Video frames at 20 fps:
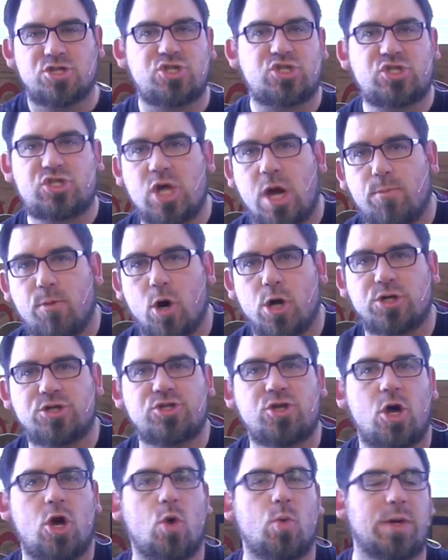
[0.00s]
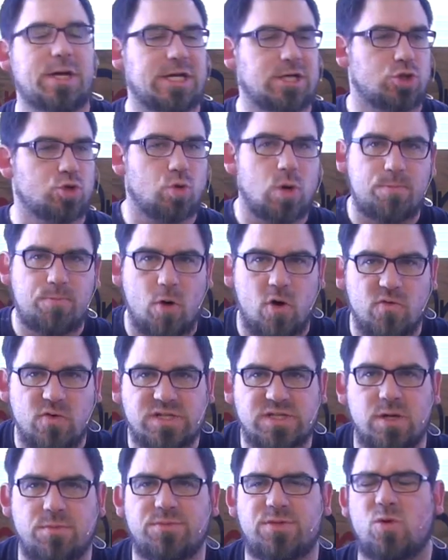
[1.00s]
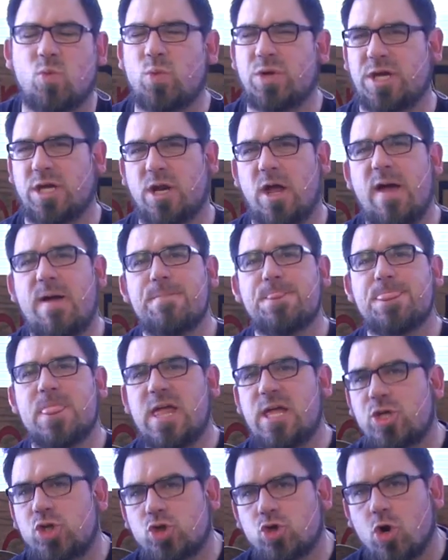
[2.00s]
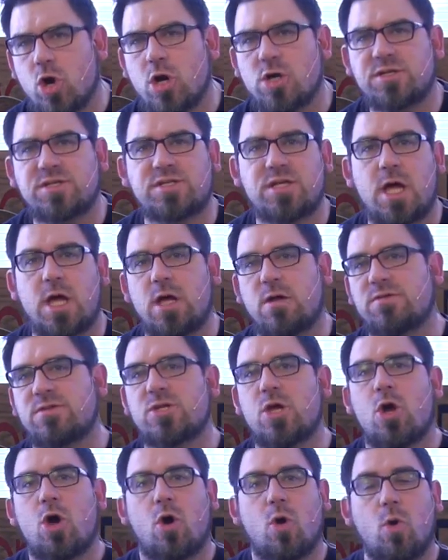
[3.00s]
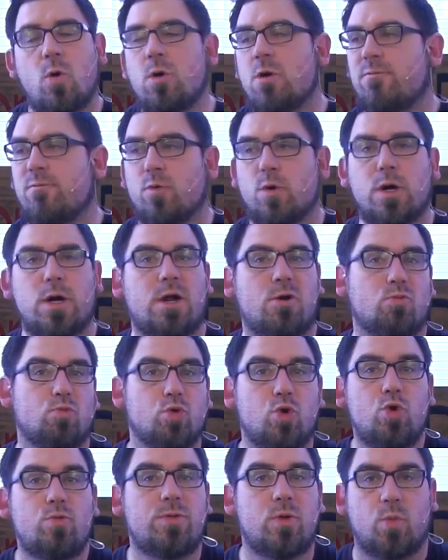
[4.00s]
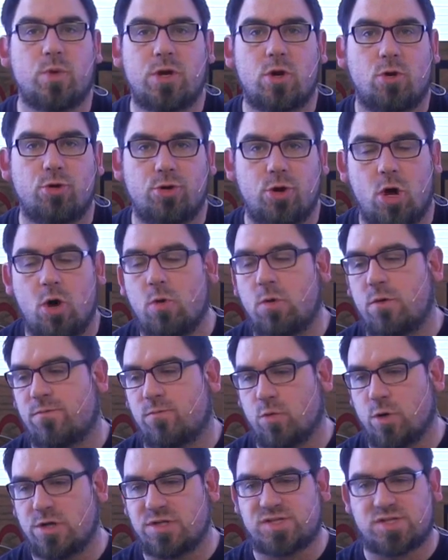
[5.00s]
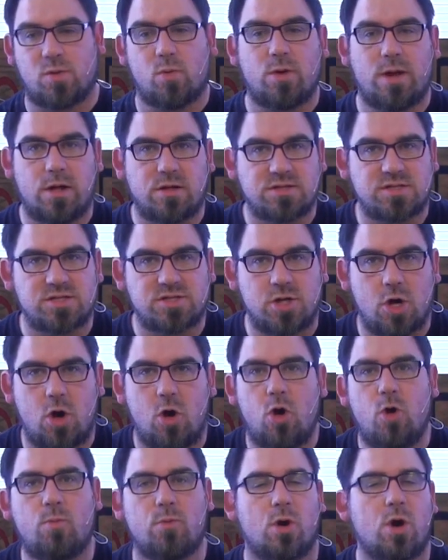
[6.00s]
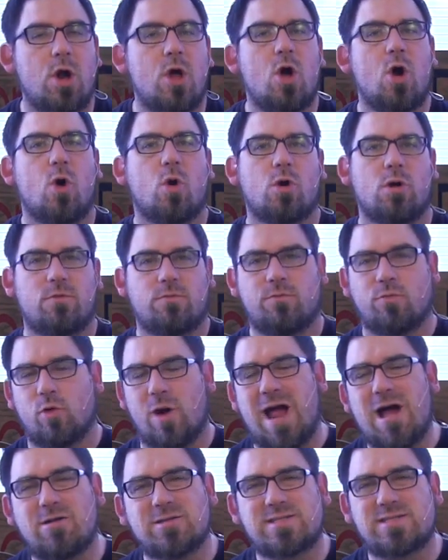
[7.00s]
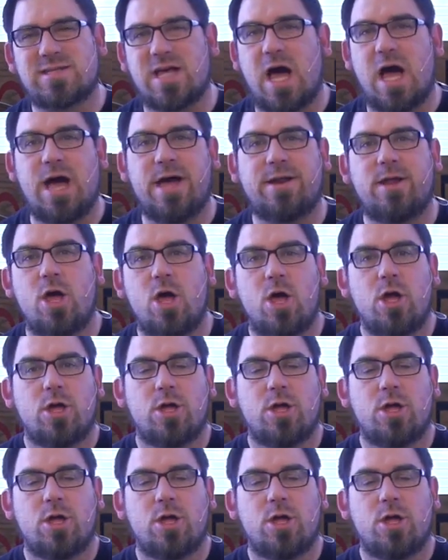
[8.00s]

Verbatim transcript: stub our toe, we could trip over something, we could injure ourselves, or if we're in a room that we don't know, if we're in someone else's home or, or if we're outside,